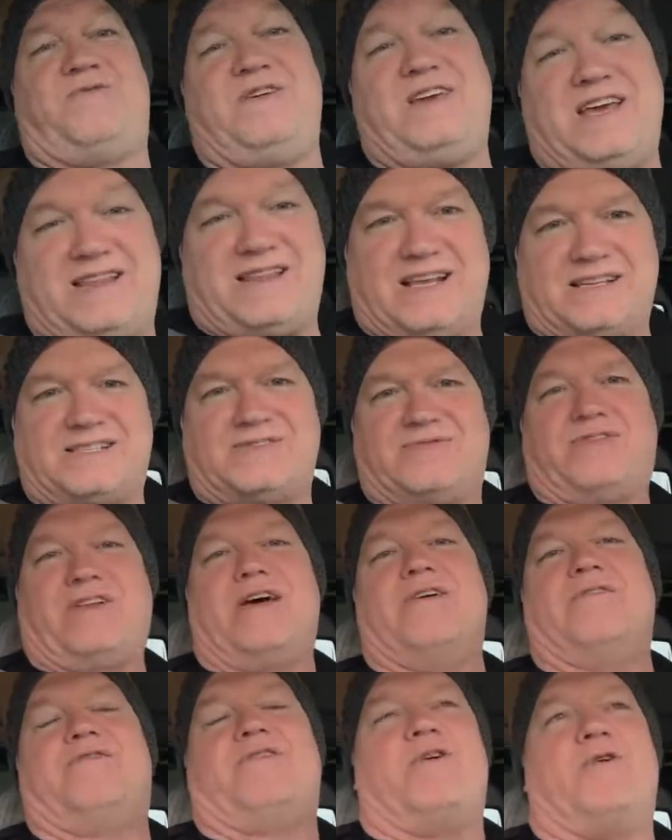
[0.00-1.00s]
fiat that's
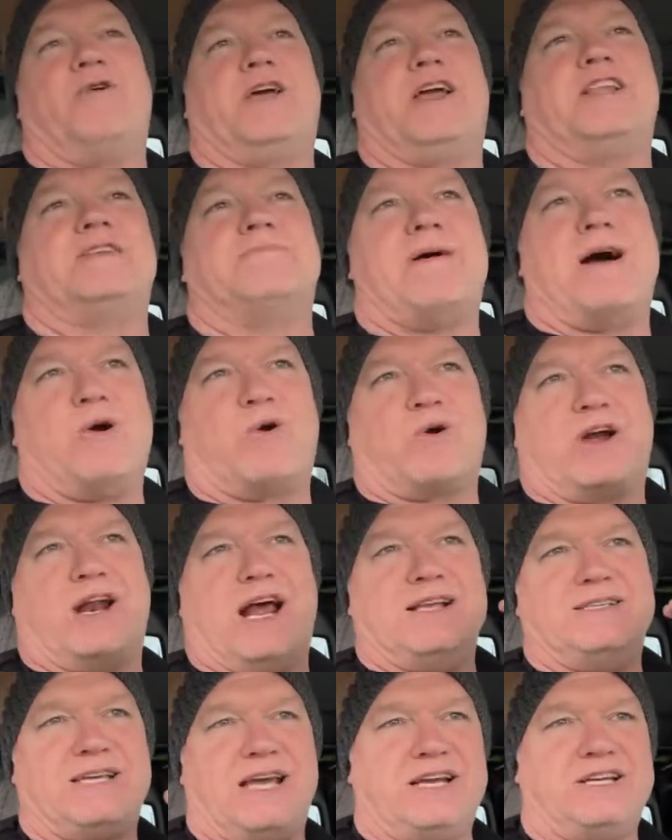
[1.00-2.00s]
flowing into my
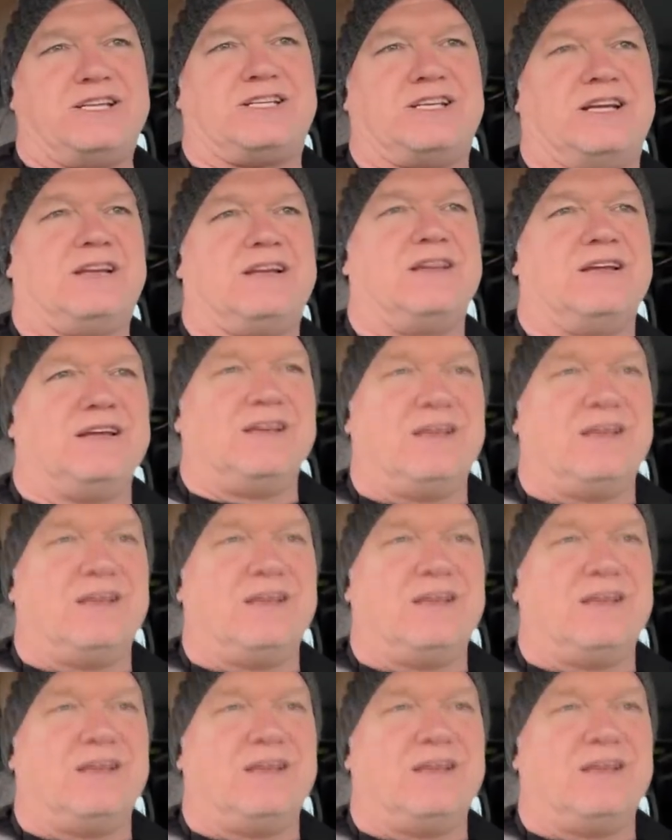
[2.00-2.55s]
organization